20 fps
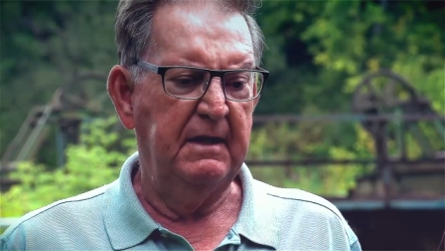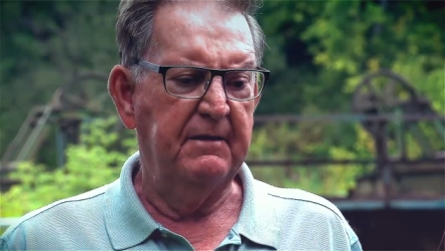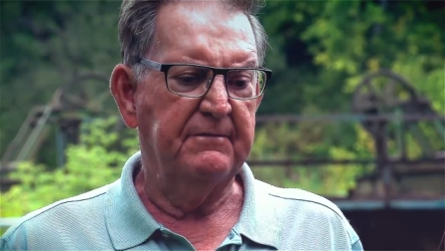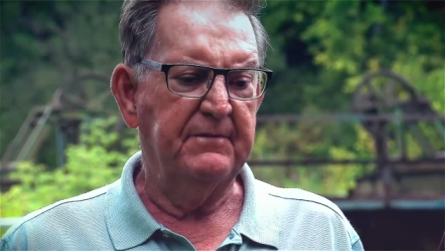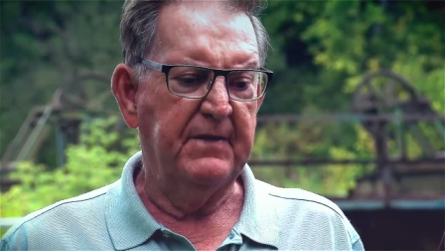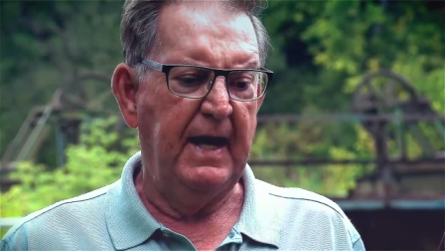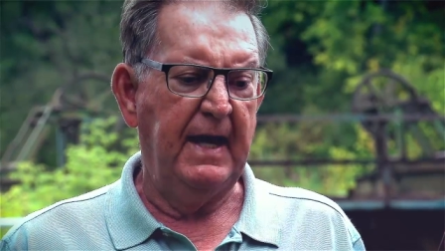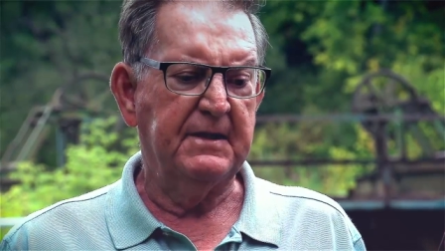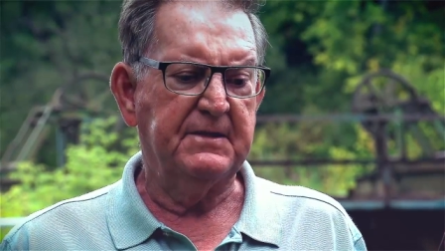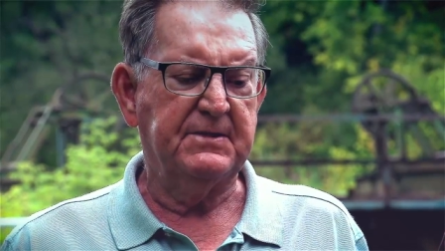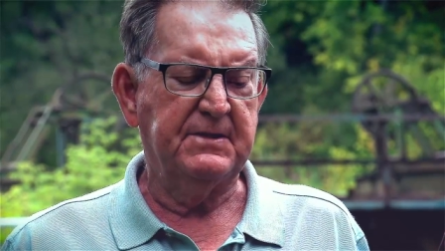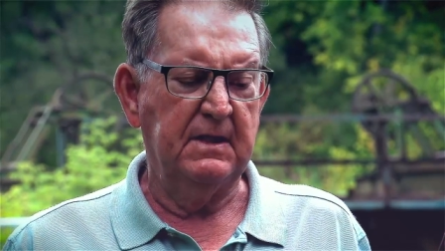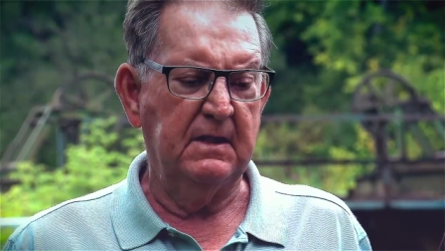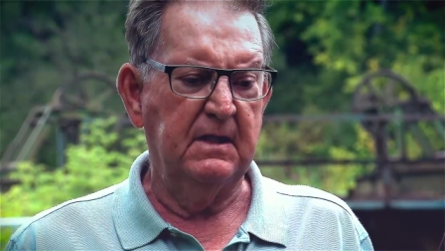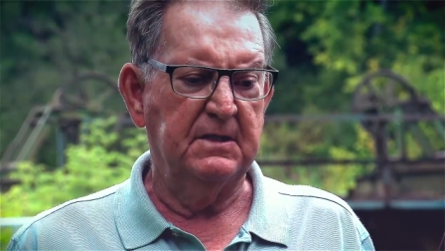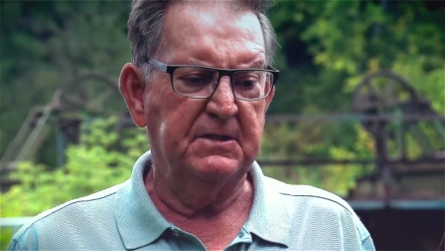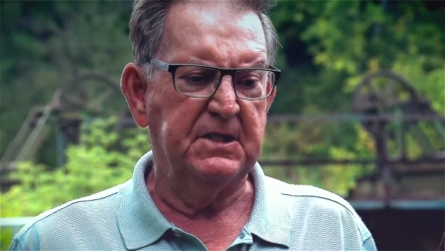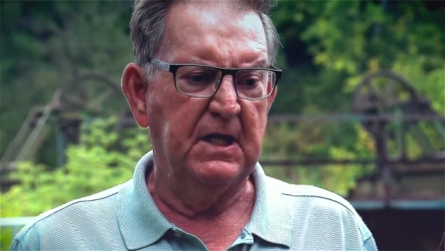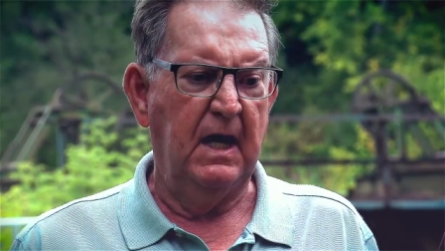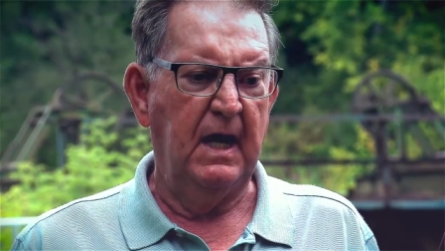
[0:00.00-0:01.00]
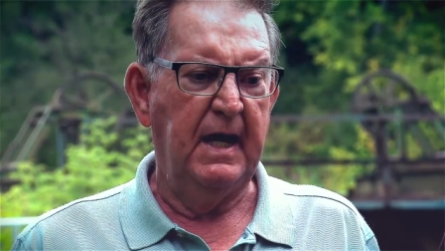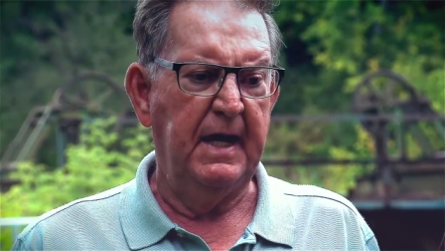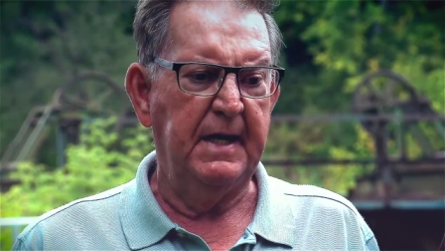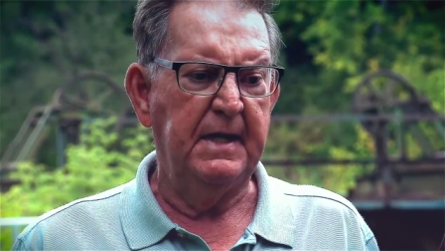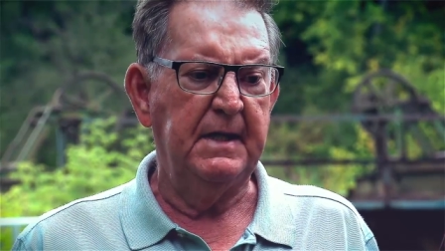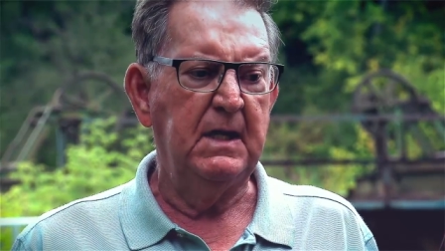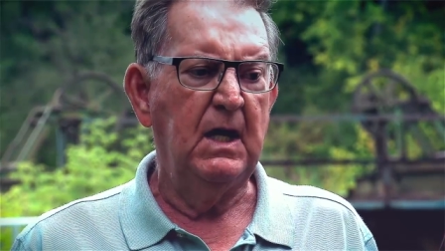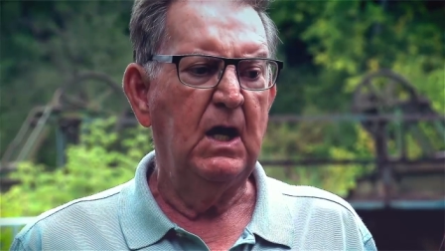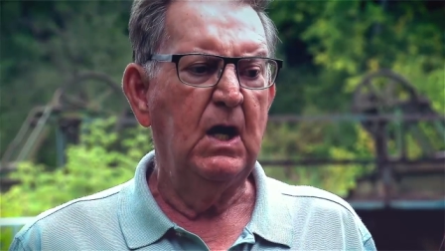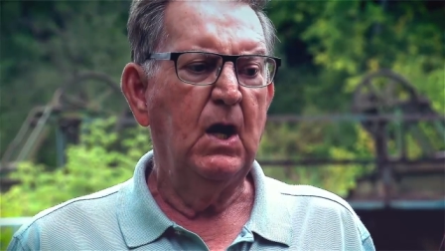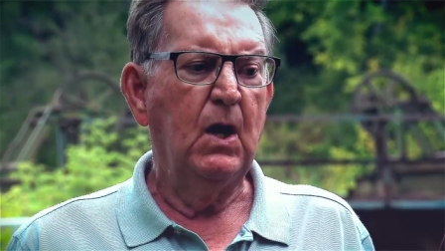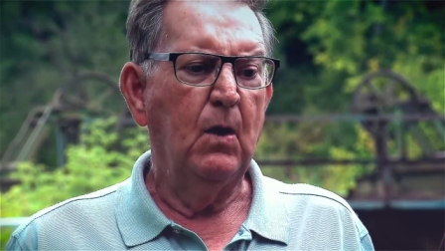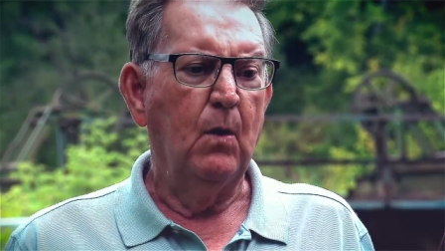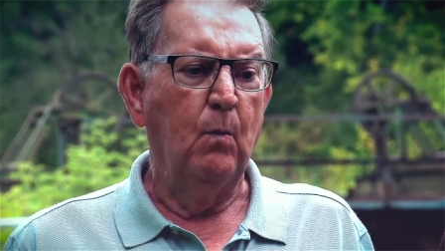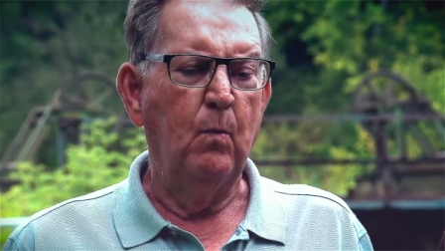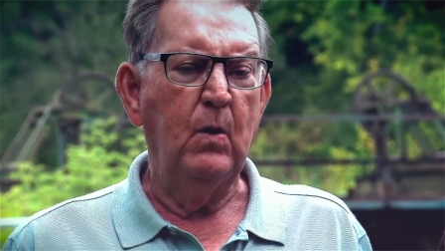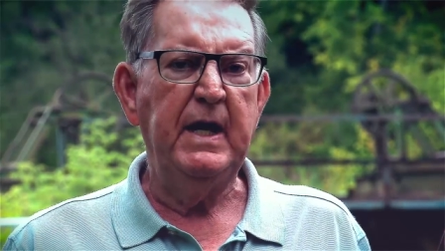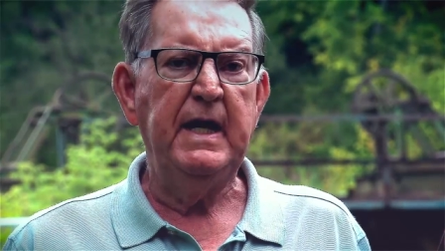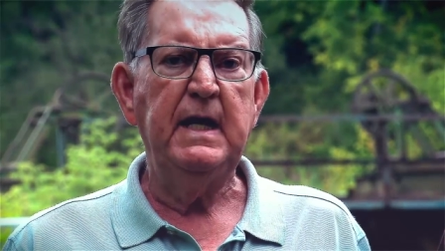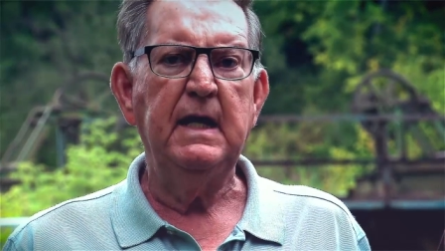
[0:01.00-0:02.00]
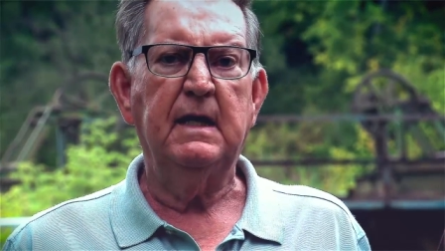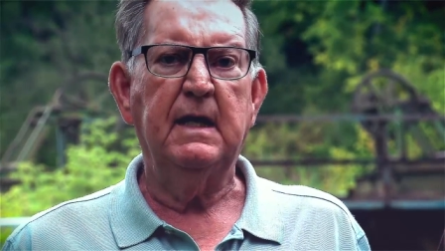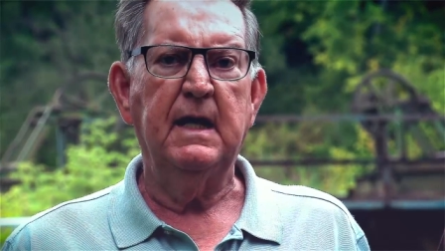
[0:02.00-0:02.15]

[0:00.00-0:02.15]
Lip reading: if that's the design, we